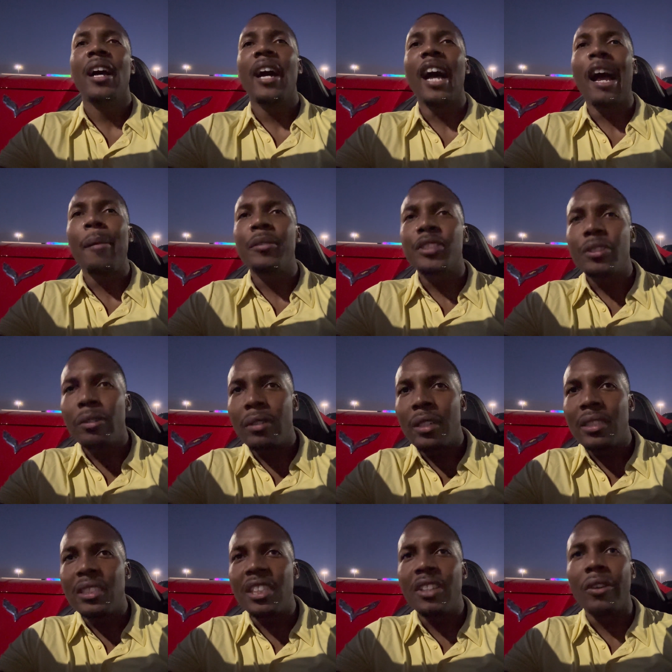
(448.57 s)

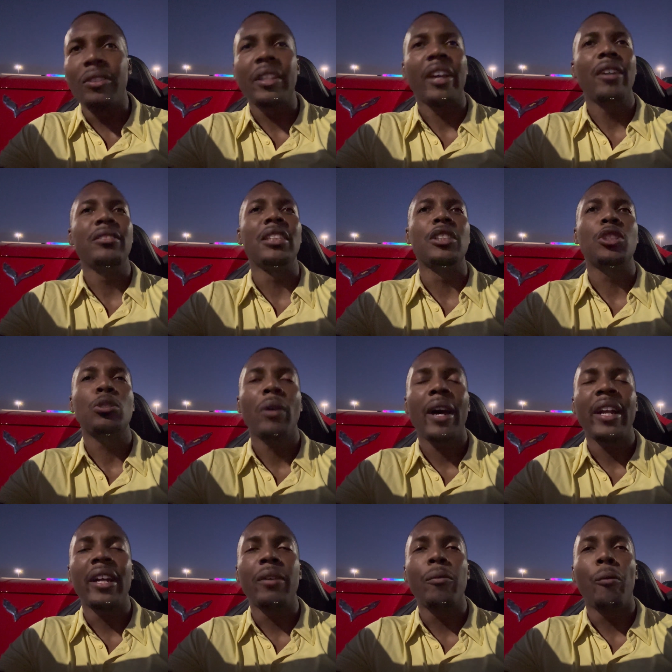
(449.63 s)
opportunity or they're gonna just try
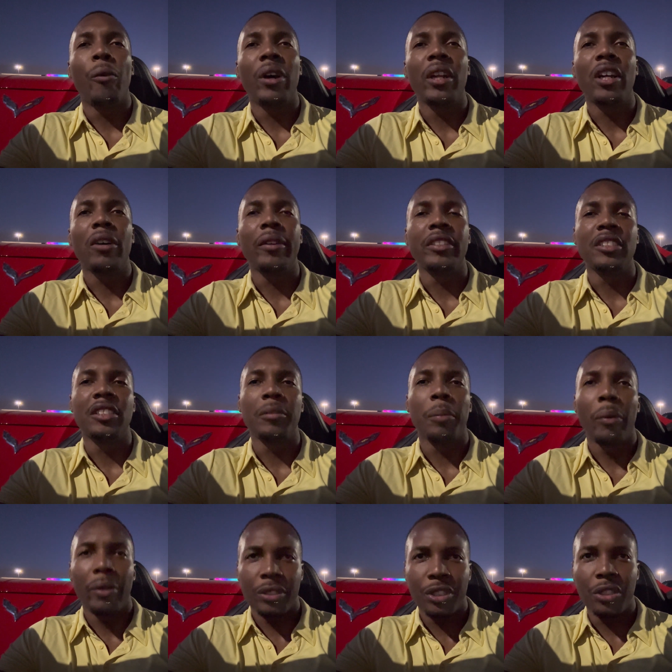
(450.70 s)
to want to go
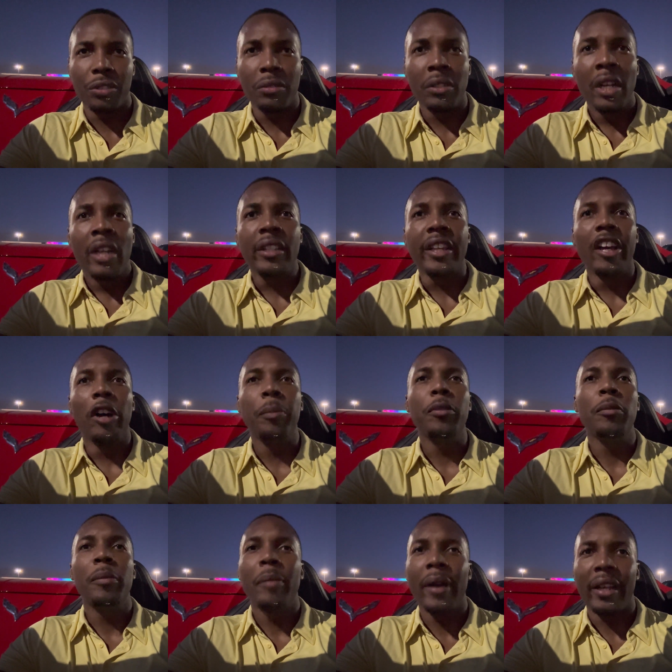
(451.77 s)
support you to help
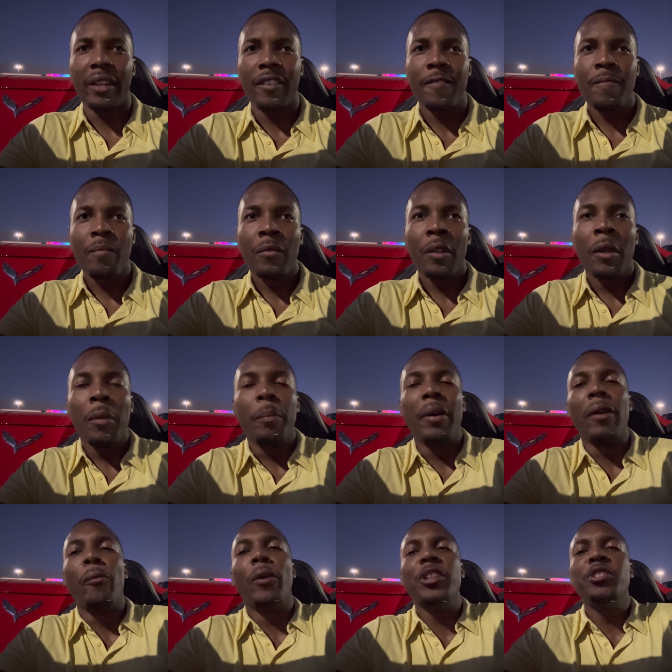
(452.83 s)
you better
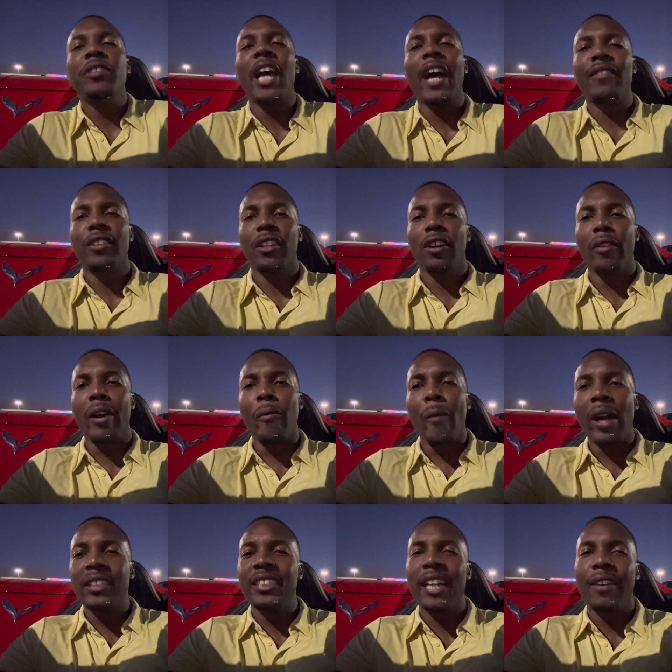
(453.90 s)
but what you have to go and
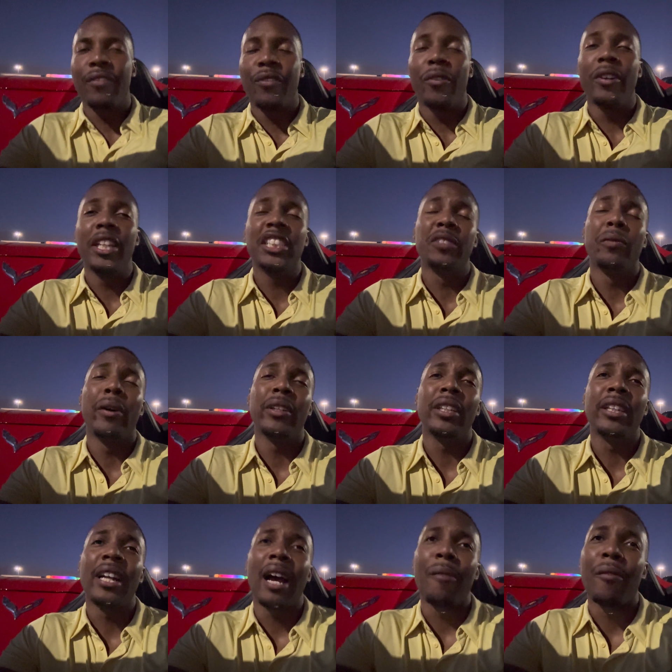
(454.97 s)
watch out for, this is one thing
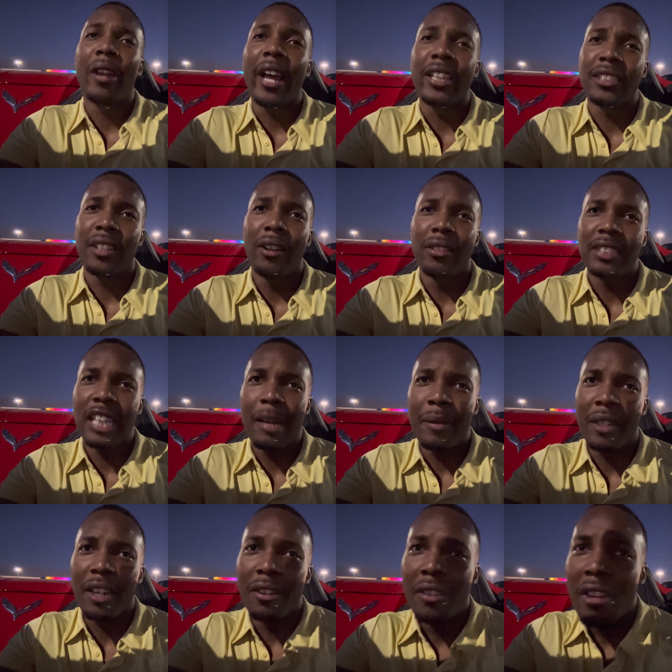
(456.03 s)
that I realized a long time
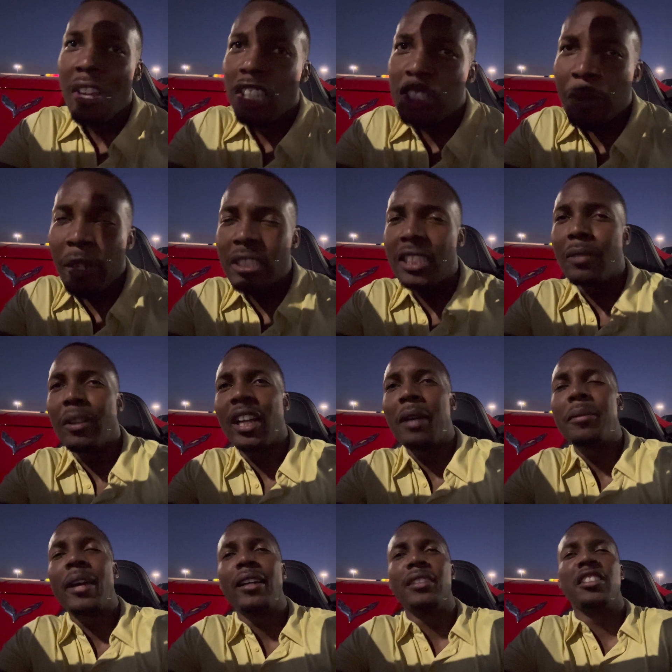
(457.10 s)
ago, especially when it
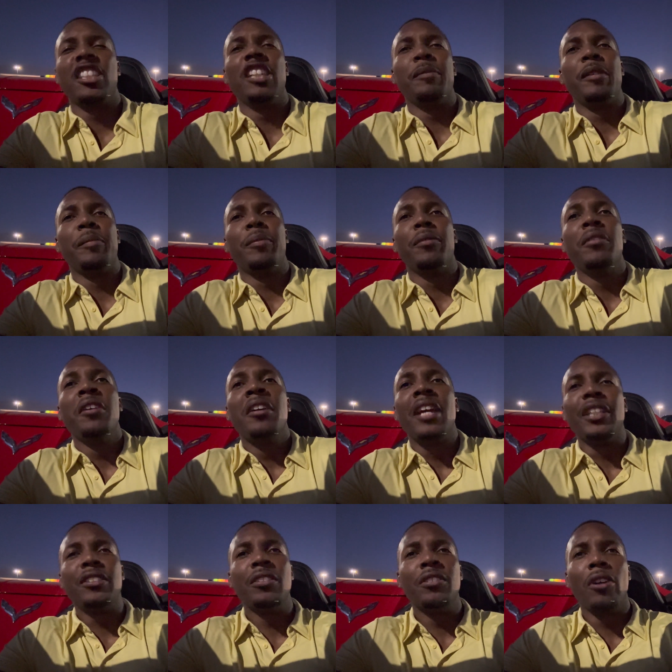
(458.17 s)
comes down to certain people
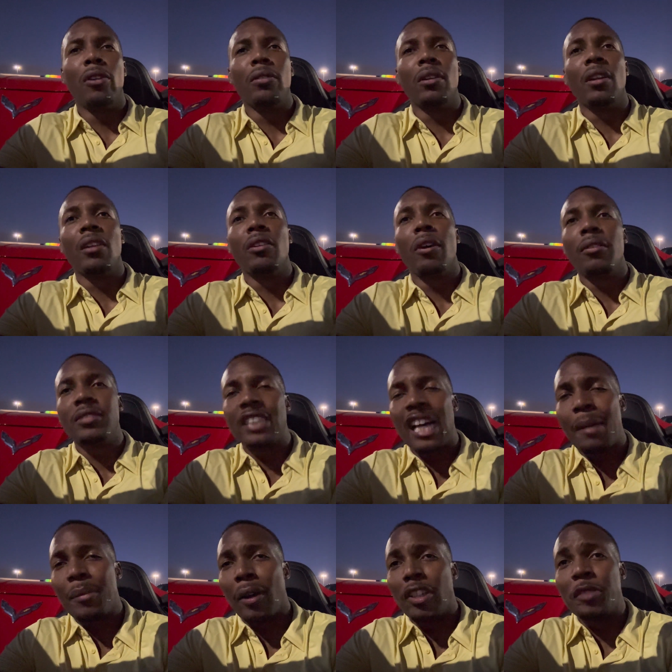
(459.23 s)
that you know a long
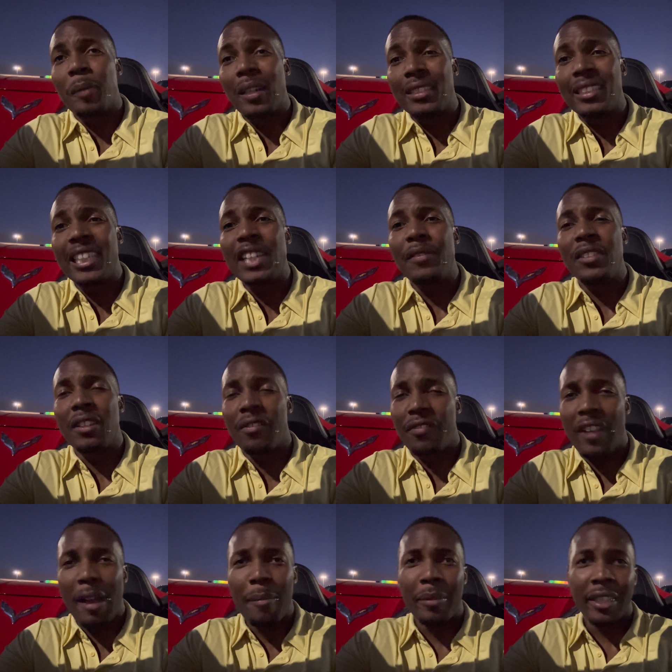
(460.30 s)
time ago, especially even your
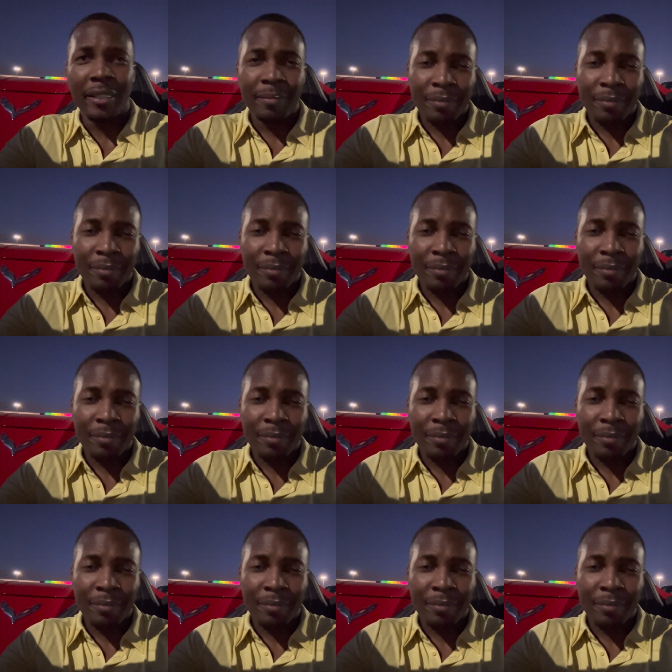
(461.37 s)
family.